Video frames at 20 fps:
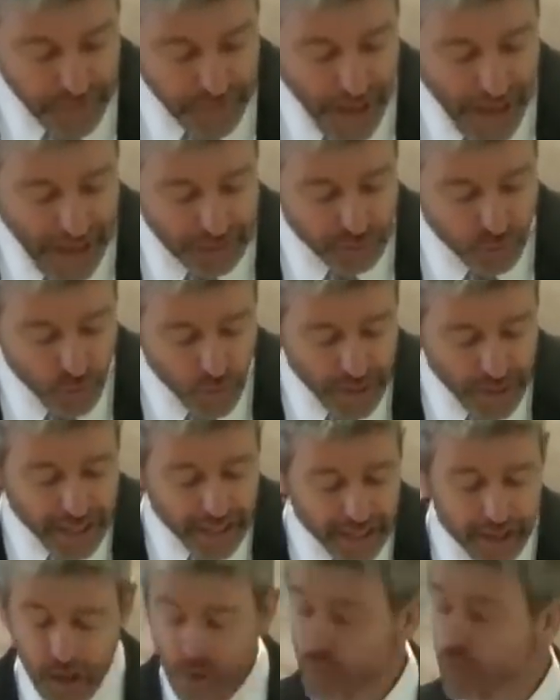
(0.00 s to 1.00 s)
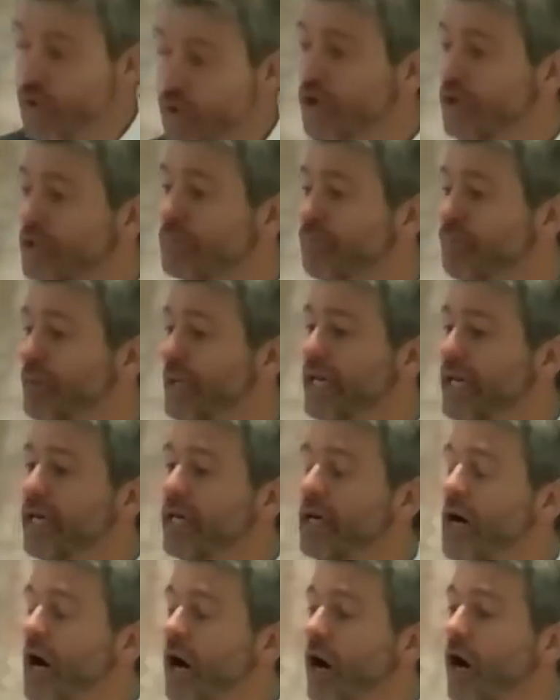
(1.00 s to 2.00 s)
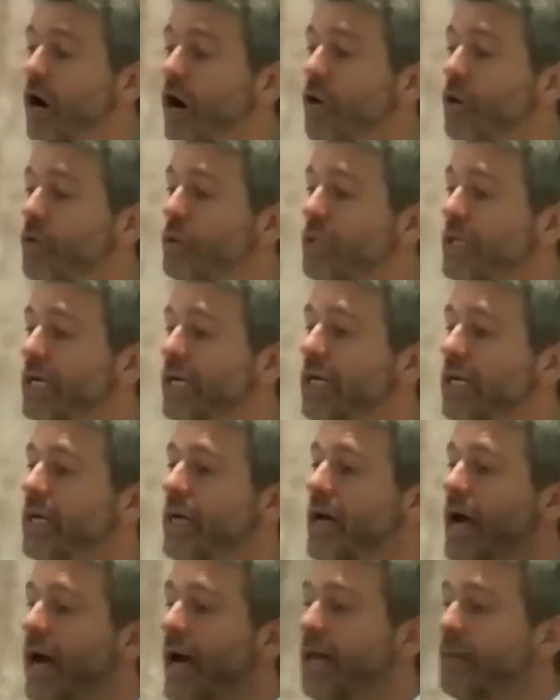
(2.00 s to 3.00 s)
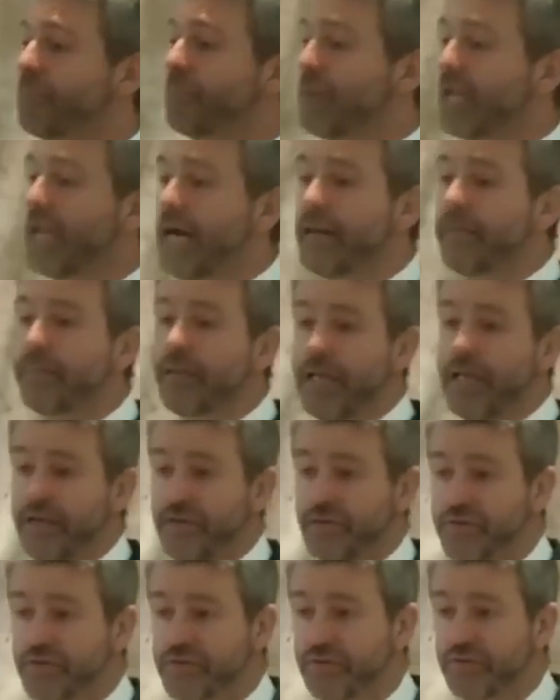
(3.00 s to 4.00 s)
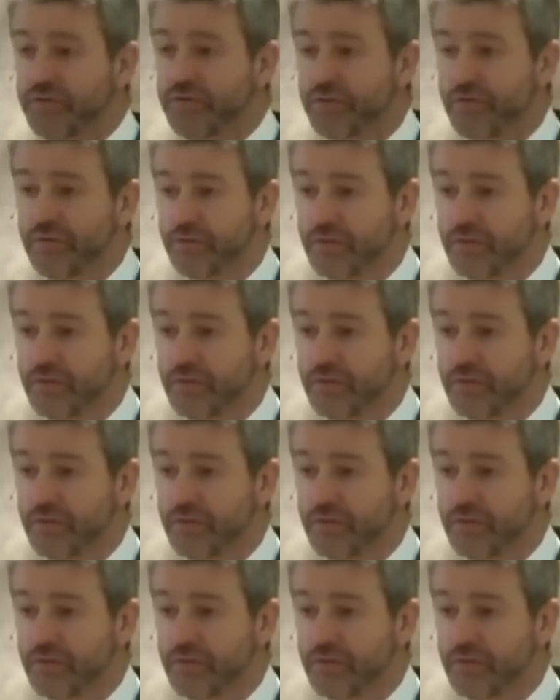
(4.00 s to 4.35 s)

That we would be holy and blameless.